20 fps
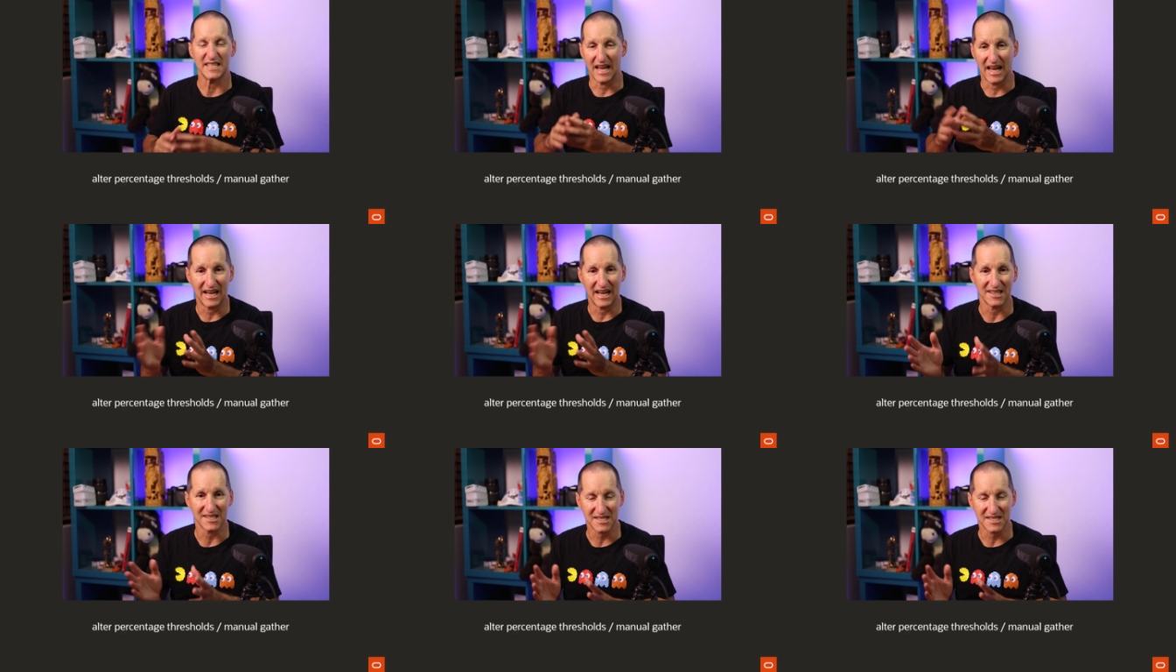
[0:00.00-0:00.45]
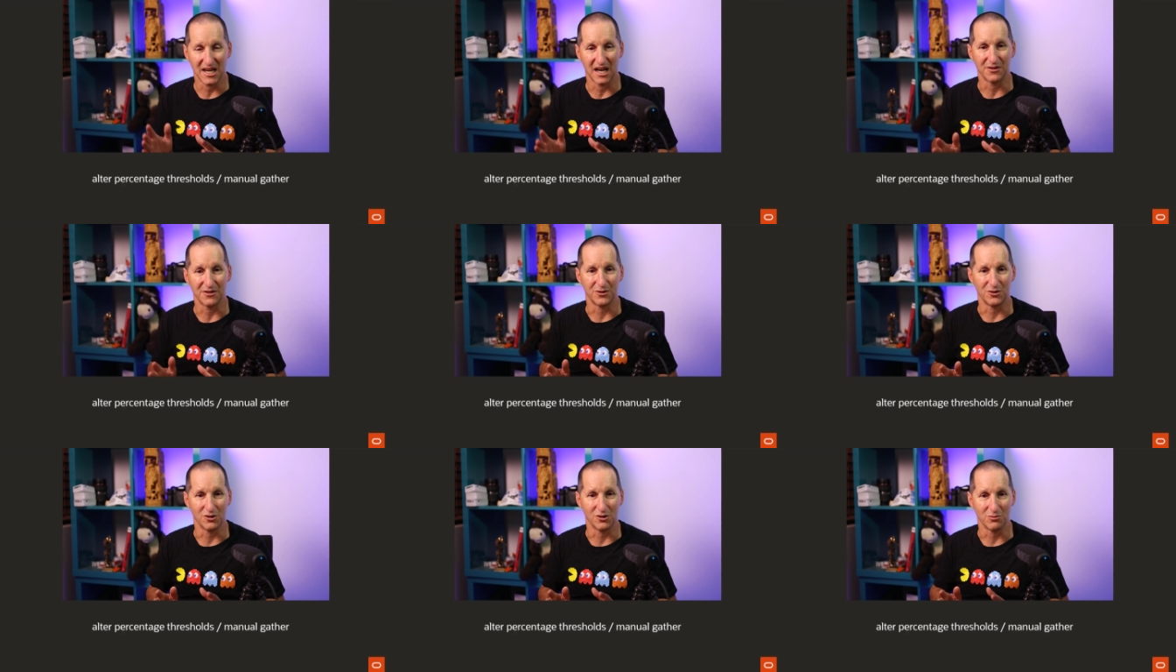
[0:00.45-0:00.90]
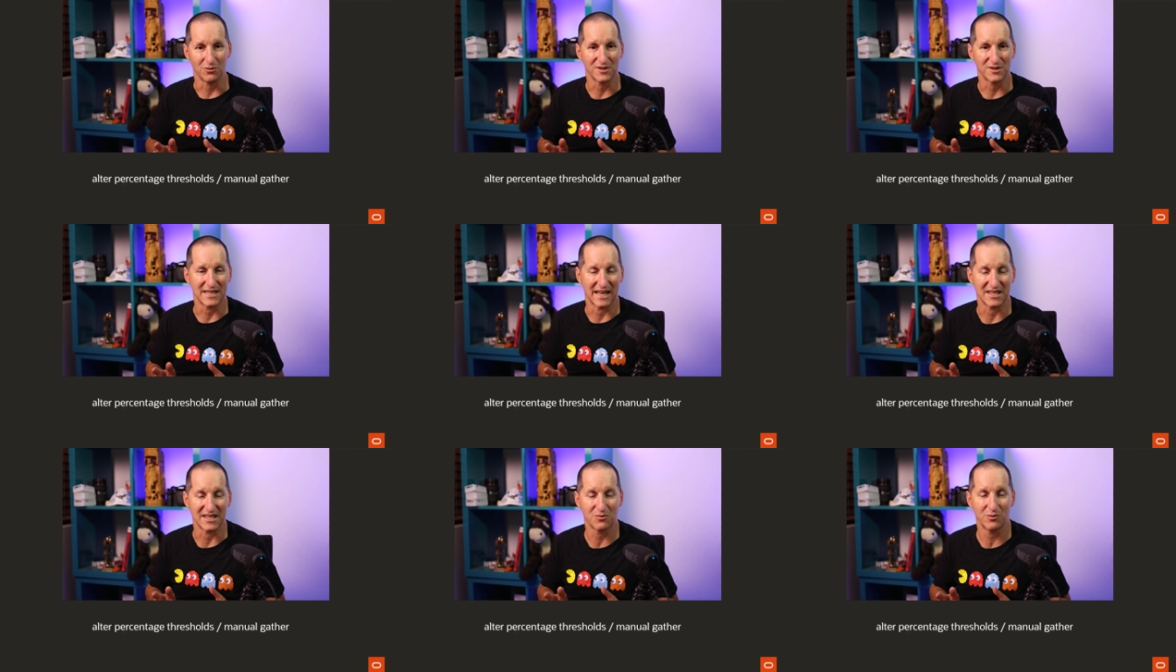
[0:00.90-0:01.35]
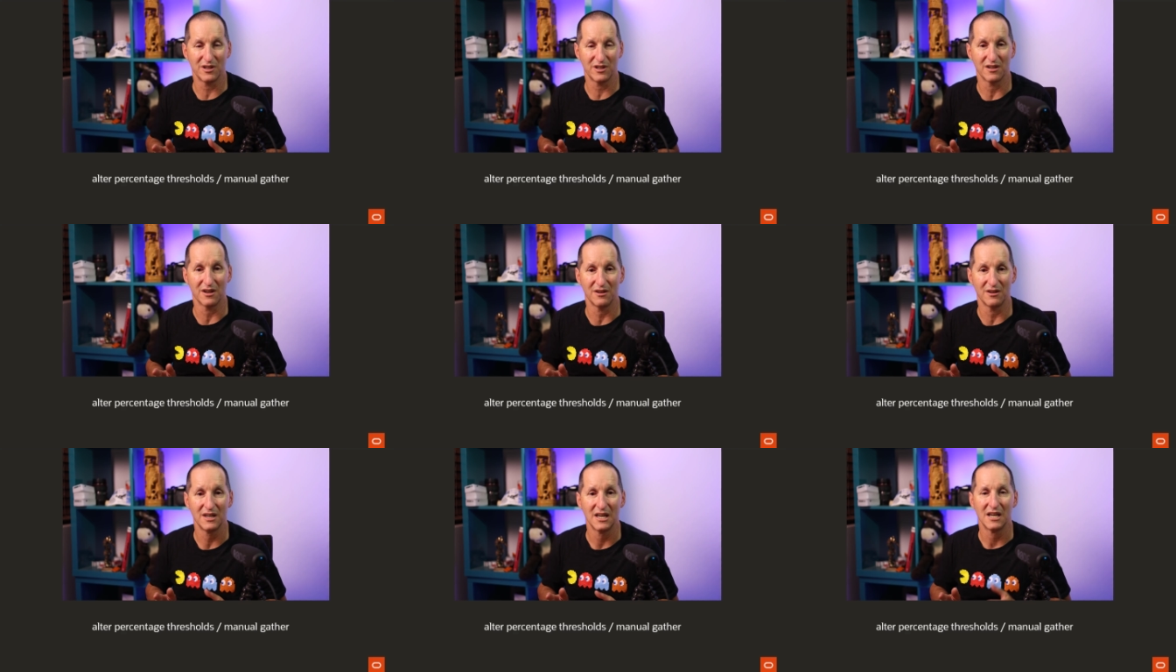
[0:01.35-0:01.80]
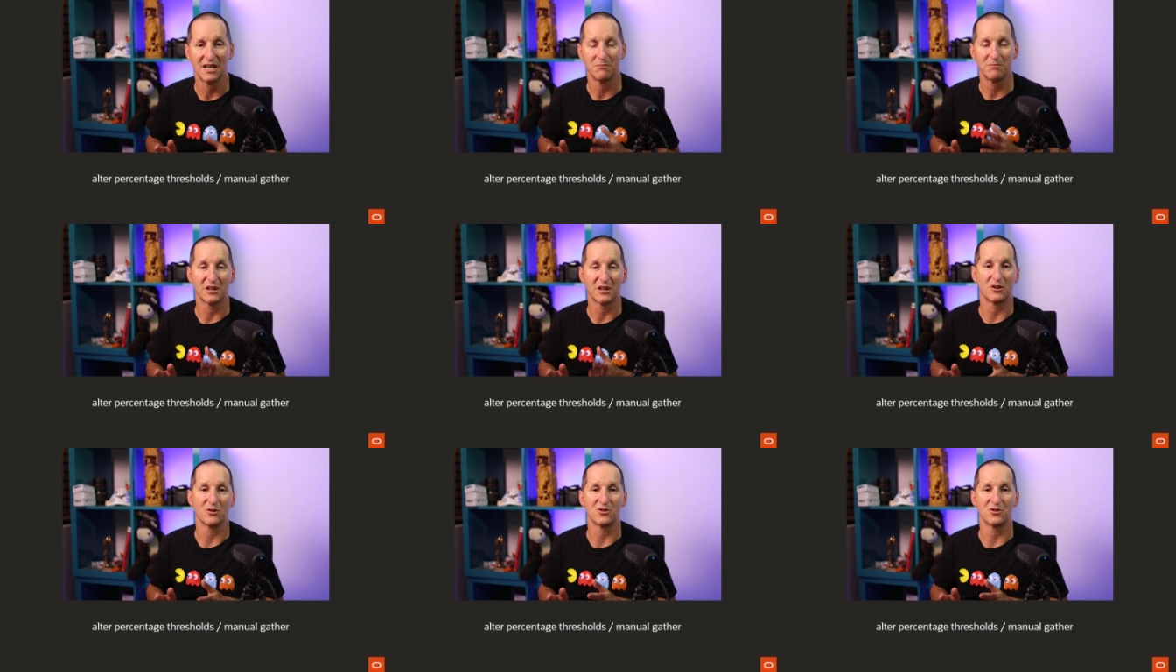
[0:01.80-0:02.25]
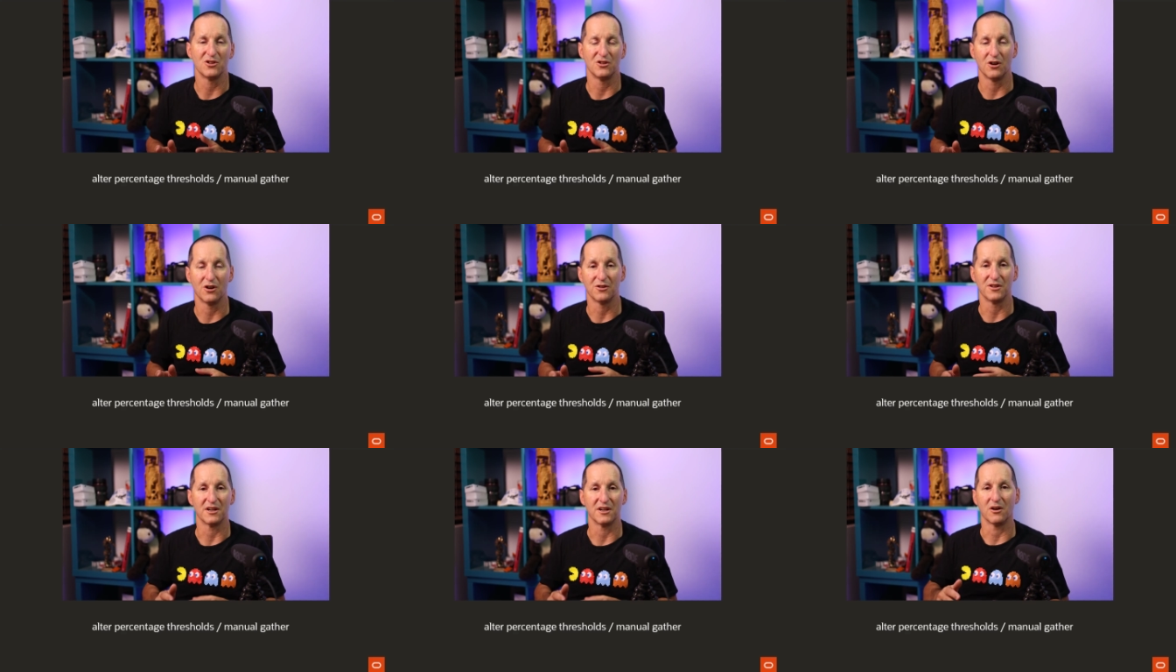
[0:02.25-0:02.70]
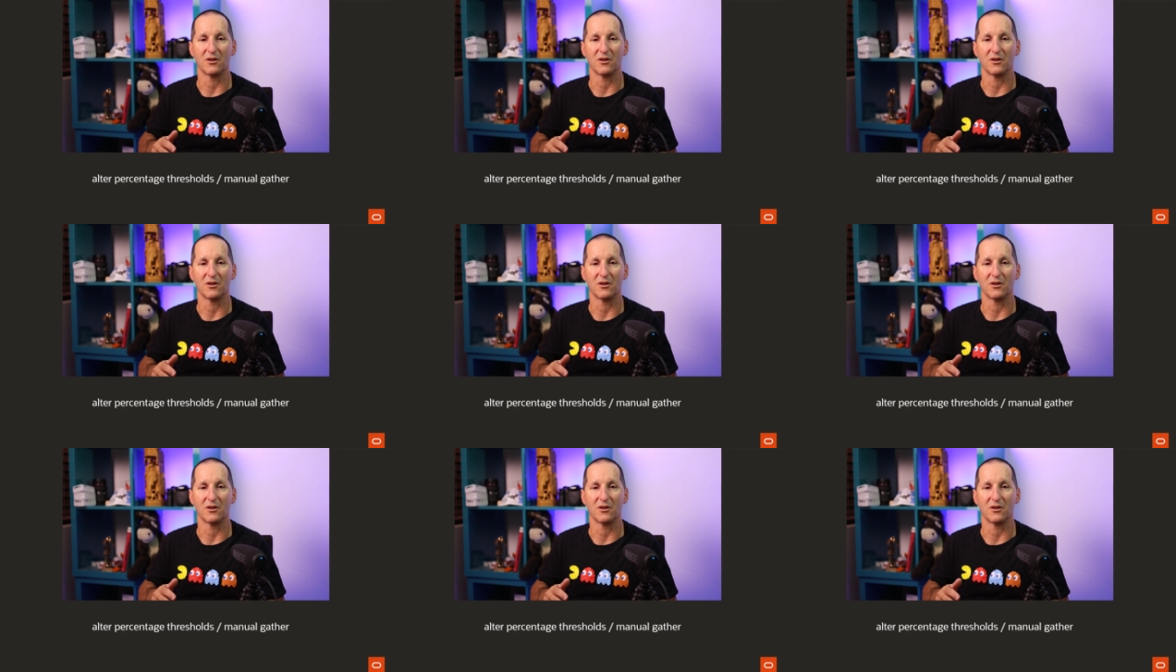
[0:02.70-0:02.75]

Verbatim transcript: outside the normal stats window because you know that